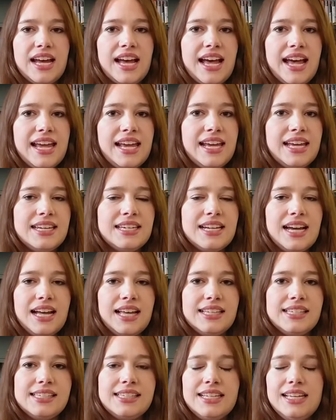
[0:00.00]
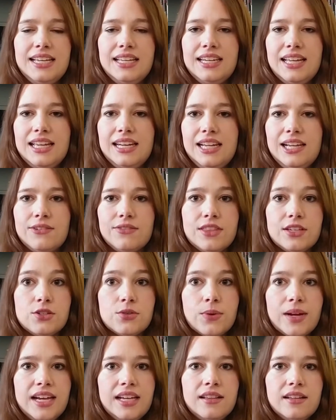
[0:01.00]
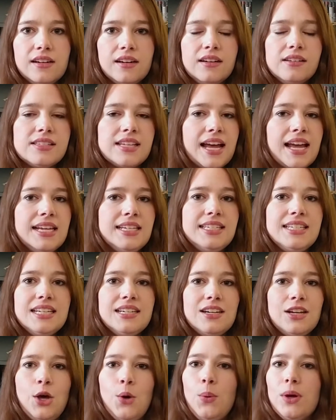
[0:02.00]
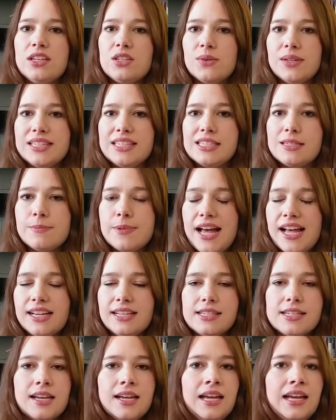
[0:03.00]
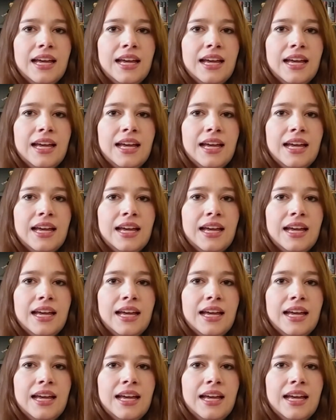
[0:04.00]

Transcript: I had not seen any of the trailers, I didn't know what to expect.